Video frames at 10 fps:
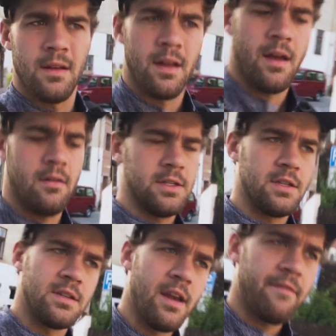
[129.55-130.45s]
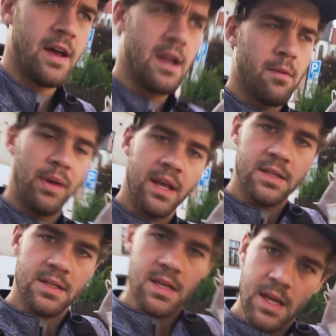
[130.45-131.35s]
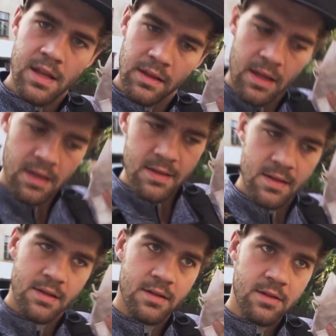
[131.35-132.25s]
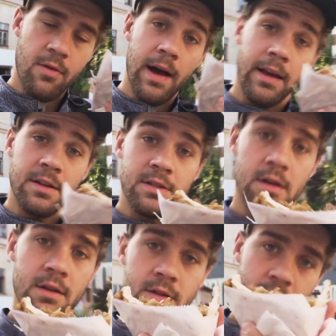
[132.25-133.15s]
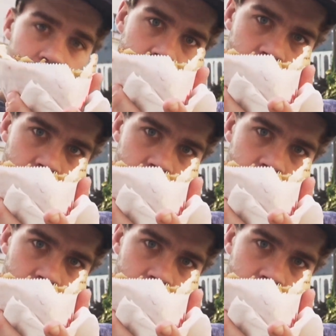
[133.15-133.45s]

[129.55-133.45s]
Now I just need to find a place to eat this so I can talk to